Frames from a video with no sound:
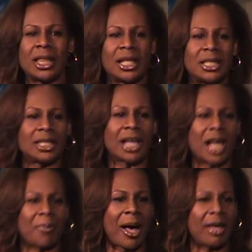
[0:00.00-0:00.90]
this is
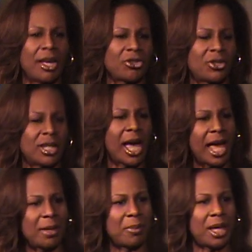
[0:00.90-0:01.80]
not about
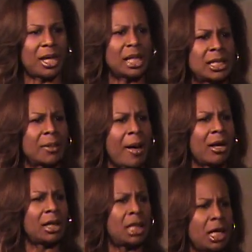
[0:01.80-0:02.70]
entertainment, it's
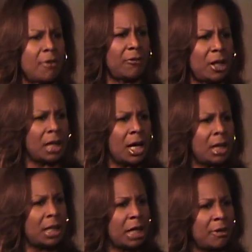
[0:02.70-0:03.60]
about giving
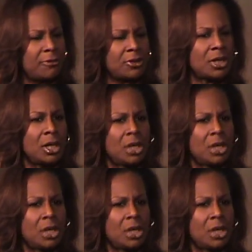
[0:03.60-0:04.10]
a gift